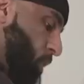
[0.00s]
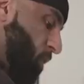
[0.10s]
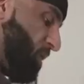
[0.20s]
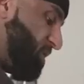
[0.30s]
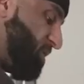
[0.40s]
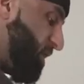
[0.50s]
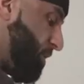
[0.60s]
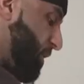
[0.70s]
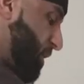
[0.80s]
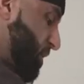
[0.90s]
And this is
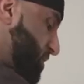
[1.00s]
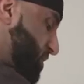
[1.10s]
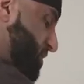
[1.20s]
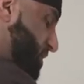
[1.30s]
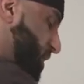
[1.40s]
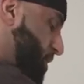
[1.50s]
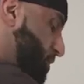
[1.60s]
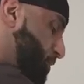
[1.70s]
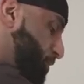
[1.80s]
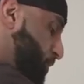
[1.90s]
it, man. This is,
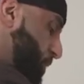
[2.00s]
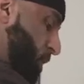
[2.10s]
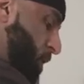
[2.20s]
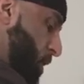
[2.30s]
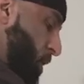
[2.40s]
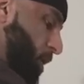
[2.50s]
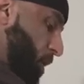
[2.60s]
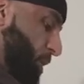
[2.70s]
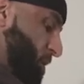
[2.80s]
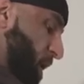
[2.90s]

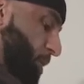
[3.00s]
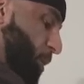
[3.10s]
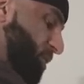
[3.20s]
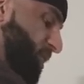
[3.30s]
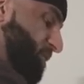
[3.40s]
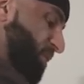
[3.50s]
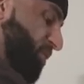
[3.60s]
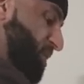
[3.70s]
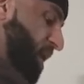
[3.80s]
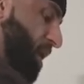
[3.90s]
you know, we talk about this
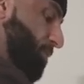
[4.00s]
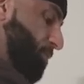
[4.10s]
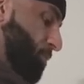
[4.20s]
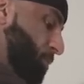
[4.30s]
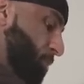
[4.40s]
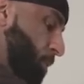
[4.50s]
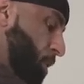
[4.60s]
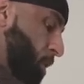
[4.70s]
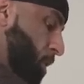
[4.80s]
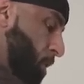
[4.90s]
every time
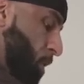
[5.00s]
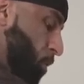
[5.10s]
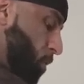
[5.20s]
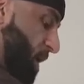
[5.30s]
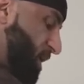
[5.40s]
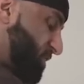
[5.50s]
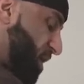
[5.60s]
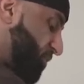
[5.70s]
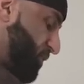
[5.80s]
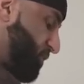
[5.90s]
we make
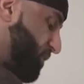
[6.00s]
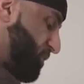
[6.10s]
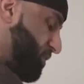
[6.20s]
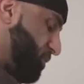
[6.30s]
stuff. It's just